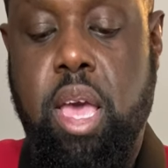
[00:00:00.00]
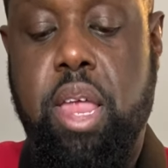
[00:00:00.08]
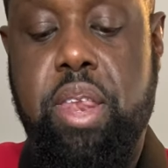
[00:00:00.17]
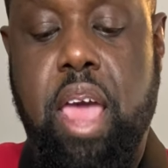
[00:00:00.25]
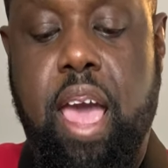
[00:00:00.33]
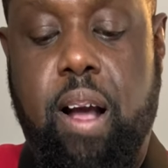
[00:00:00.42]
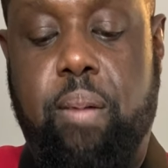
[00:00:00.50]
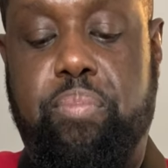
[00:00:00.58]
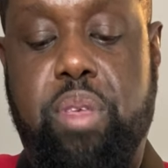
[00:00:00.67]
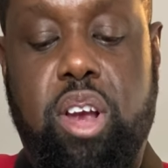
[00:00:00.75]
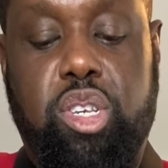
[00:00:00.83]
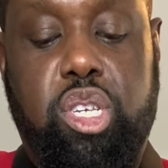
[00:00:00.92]
Now,
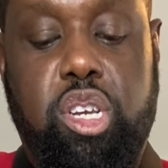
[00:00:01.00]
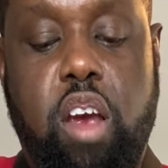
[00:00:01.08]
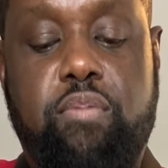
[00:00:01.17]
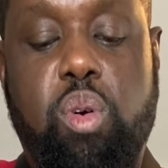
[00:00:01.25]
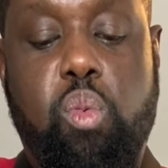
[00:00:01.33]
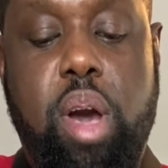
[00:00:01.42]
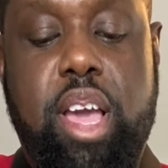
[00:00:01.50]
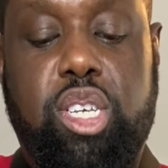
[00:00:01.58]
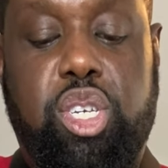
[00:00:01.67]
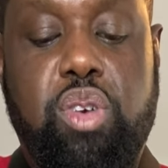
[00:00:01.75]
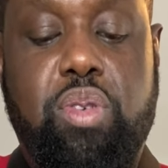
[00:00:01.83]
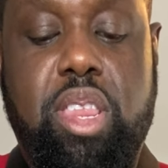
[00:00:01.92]
there are several
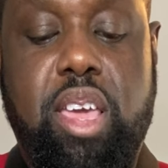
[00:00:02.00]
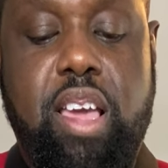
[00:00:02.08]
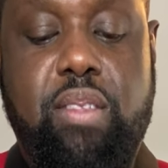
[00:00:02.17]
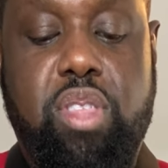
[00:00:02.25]
ways you can eat